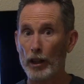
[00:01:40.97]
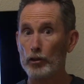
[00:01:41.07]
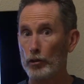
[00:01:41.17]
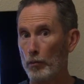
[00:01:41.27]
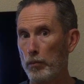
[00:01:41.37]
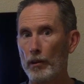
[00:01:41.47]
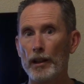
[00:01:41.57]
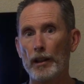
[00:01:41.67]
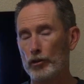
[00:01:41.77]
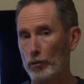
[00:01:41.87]
That's your
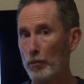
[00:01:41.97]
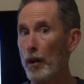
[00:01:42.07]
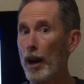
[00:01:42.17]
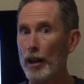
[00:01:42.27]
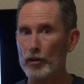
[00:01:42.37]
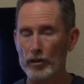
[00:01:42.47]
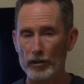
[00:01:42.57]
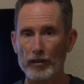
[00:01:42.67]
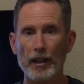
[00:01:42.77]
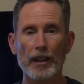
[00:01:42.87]
breads, your
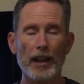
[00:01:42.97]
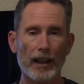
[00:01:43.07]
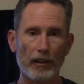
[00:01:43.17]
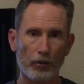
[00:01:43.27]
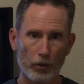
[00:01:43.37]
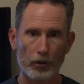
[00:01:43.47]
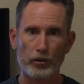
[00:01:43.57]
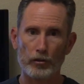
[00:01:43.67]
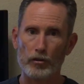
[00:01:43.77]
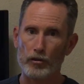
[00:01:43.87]
pastas, and of
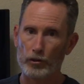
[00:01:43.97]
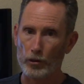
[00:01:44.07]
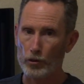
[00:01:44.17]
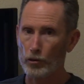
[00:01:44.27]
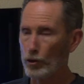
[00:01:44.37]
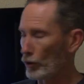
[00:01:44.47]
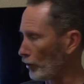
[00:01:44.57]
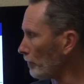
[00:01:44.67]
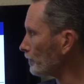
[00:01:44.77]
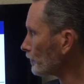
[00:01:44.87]
course your
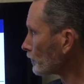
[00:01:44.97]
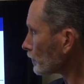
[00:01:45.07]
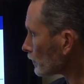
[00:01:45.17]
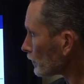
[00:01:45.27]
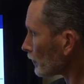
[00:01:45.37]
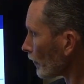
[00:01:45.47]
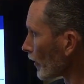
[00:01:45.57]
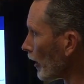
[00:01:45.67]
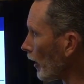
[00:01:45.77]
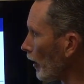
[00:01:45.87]
sugar.
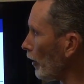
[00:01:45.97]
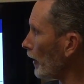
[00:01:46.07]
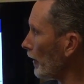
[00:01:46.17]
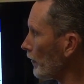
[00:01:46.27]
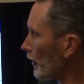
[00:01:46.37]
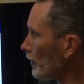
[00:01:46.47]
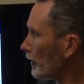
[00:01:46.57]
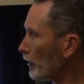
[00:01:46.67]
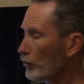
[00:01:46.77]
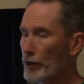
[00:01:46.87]
And then
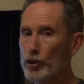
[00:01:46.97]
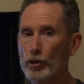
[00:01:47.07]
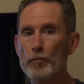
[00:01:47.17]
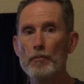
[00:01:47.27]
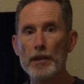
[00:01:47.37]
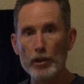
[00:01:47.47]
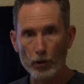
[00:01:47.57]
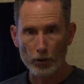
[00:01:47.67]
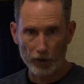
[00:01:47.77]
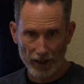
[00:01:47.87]
decrease your
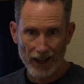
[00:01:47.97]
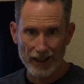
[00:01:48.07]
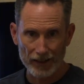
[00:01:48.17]
meal size.